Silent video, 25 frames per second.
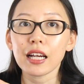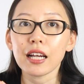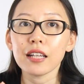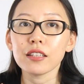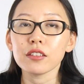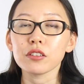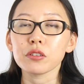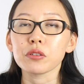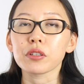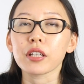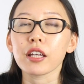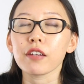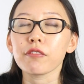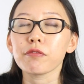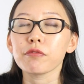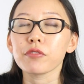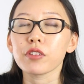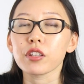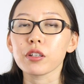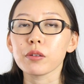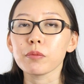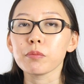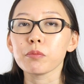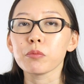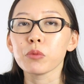and you give
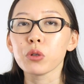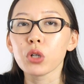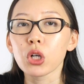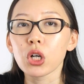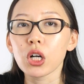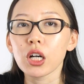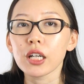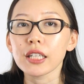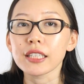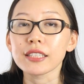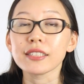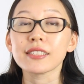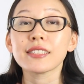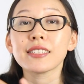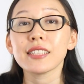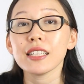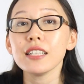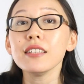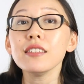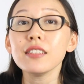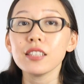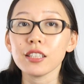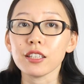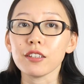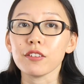them more
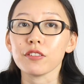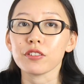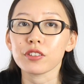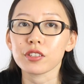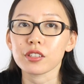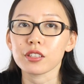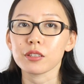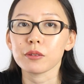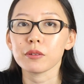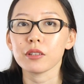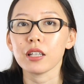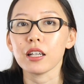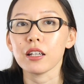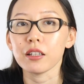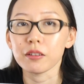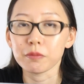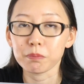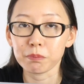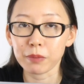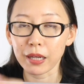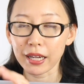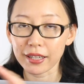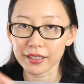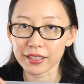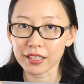incentives uh,
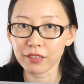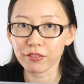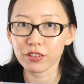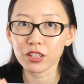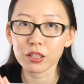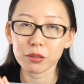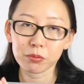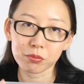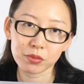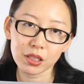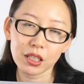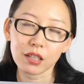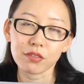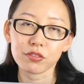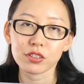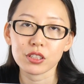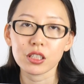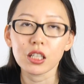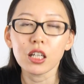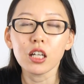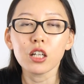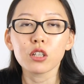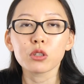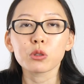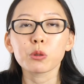by giving them gifts
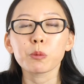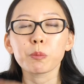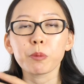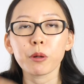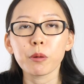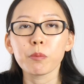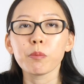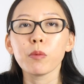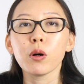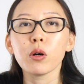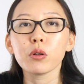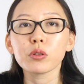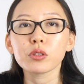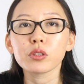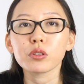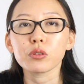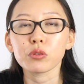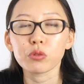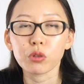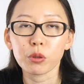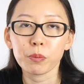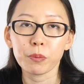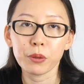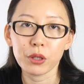to promote your